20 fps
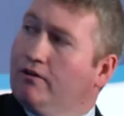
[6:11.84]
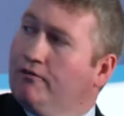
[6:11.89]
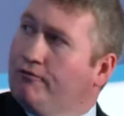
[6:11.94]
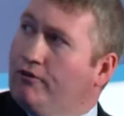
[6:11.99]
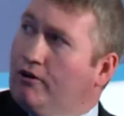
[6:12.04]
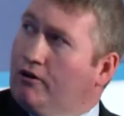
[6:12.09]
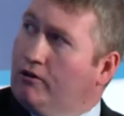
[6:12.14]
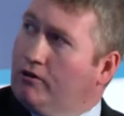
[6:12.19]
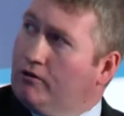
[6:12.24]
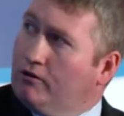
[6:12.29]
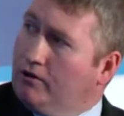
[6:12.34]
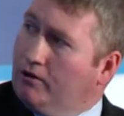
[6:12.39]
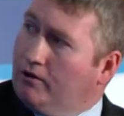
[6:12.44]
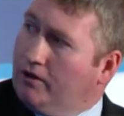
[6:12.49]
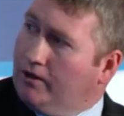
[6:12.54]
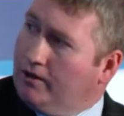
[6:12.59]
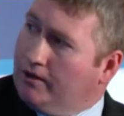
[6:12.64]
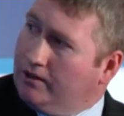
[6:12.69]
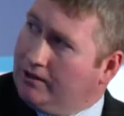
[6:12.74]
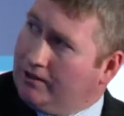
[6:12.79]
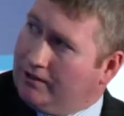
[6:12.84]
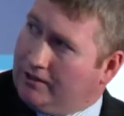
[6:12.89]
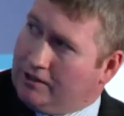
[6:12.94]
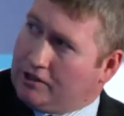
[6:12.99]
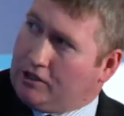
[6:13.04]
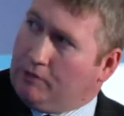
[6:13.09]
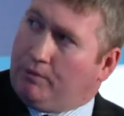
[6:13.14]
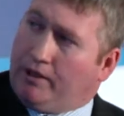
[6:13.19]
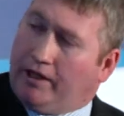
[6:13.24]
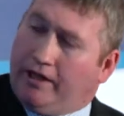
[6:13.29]
for the
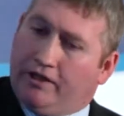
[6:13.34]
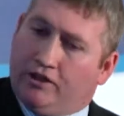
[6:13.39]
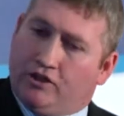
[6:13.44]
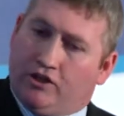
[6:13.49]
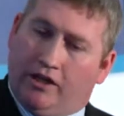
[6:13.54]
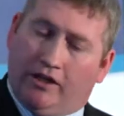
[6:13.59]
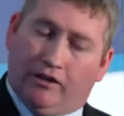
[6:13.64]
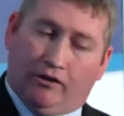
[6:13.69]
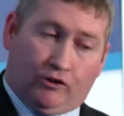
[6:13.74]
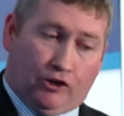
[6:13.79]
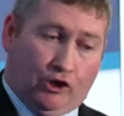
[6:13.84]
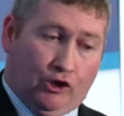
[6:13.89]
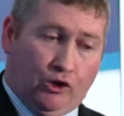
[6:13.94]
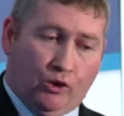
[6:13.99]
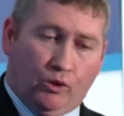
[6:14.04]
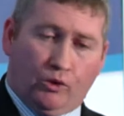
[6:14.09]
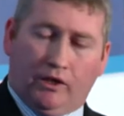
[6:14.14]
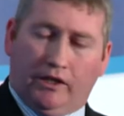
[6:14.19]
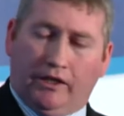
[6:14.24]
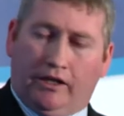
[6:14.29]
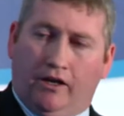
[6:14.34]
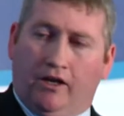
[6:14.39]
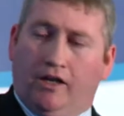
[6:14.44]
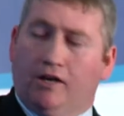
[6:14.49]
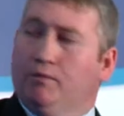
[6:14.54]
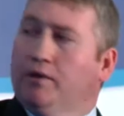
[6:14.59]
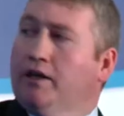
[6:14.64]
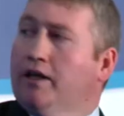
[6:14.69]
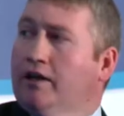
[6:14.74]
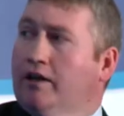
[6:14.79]
supply chain or the local
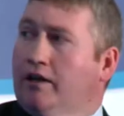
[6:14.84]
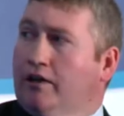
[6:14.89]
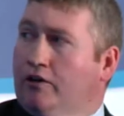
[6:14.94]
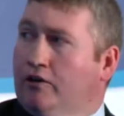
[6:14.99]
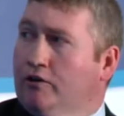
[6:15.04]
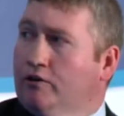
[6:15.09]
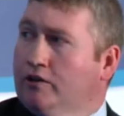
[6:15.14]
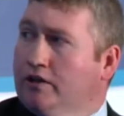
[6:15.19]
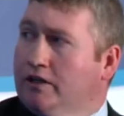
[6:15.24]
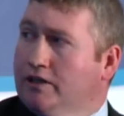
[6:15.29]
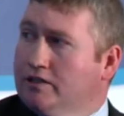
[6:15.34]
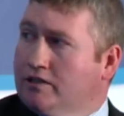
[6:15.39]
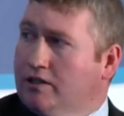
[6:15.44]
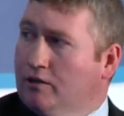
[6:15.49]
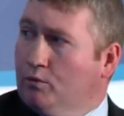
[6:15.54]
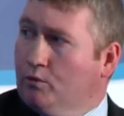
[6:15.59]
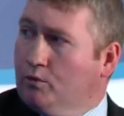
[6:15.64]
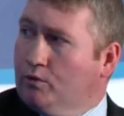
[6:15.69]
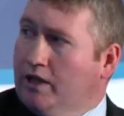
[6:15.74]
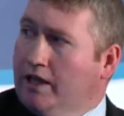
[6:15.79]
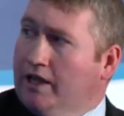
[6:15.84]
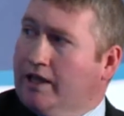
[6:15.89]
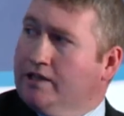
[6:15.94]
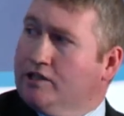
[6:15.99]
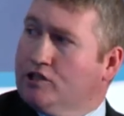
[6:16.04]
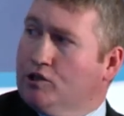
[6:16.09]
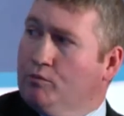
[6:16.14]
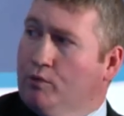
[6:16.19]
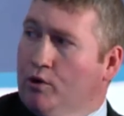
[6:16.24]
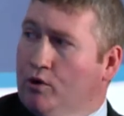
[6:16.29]
economy in Ireland is that they can
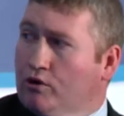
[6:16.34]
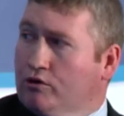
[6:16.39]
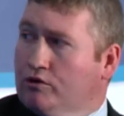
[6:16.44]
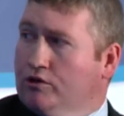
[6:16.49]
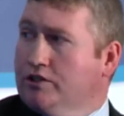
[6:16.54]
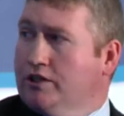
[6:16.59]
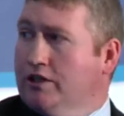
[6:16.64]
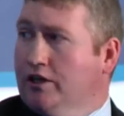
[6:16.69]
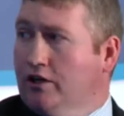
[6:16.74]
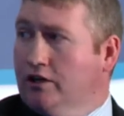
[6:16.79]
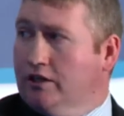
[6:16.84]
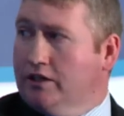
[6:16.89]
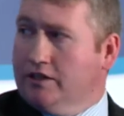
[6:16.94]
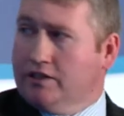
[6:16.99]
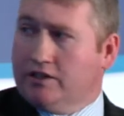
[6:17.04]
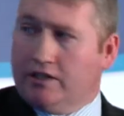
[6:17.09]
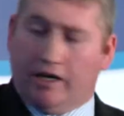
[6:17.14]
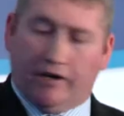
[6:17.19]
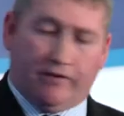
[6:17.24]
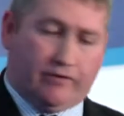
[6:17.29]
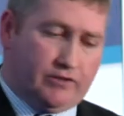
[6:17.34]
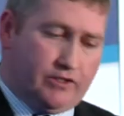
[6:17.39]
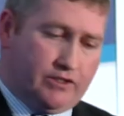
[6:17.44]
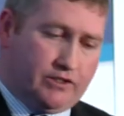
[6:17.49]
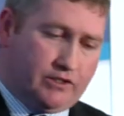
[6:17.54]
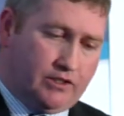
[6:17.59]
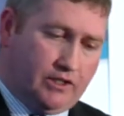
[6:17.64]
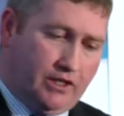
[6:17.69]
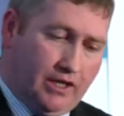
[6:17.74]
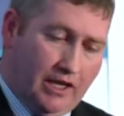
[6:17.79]
support us in all these
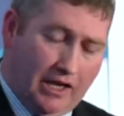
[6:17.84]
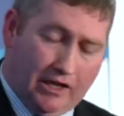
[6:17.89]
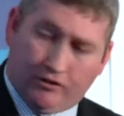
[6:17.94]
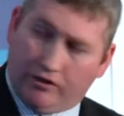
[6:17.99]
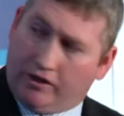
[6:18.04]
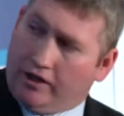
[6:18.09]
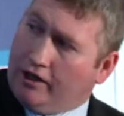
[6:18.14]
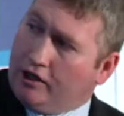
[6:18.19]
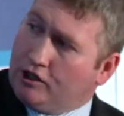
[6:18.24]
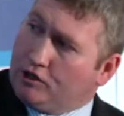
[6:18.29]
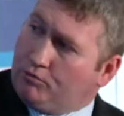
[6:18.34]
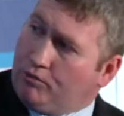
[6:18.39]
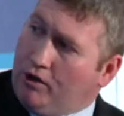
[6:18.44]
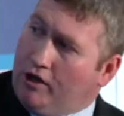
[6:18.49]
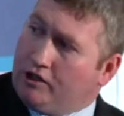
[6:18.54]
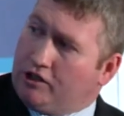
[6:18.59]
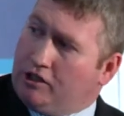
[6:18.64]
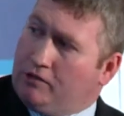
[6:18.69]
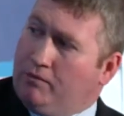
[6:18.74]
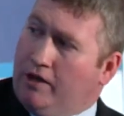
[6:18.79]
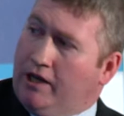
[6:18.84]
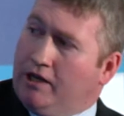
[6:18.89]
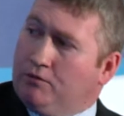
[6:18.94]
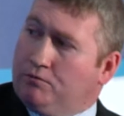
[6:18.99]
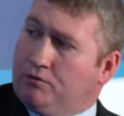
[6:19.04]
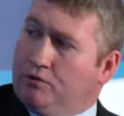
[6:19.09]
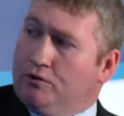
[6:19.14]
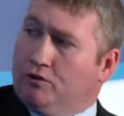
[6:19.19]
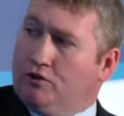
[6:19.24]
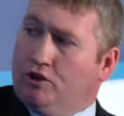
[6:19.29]
services as regards project
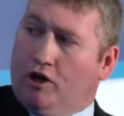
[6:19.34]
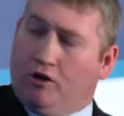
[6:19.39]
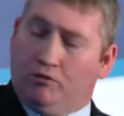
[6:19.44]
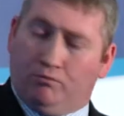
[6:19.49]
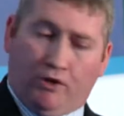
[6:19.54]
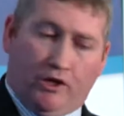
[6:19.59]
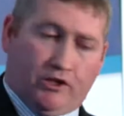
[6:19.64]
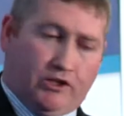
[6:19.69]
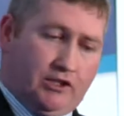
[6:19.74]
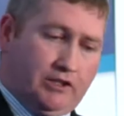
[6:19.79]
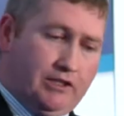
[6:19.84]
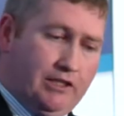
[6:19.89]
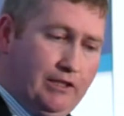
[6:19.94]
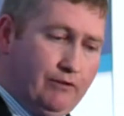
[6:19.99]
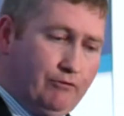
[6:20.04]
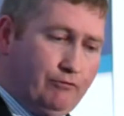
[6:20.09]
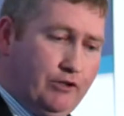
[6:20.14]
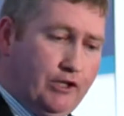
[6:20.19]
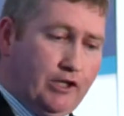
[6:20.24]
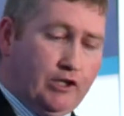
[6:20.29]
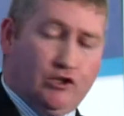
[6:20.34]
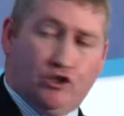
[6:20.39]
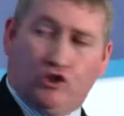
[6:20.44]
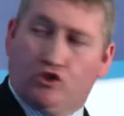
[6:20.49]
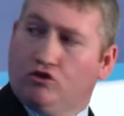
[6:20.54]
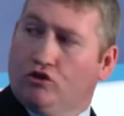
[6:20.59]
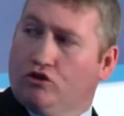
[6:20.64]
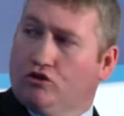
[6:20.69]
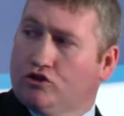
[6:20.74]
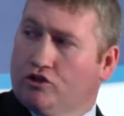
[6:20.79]
management, project delivery,
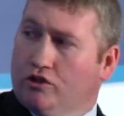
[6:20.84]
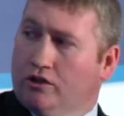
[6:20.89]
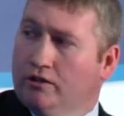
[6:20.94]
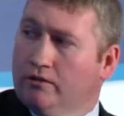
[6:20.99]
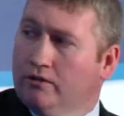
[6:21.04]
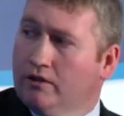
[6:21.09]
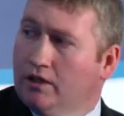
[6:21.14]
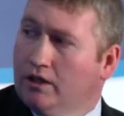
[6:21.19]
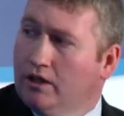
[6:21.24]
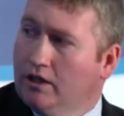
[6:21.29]
construction,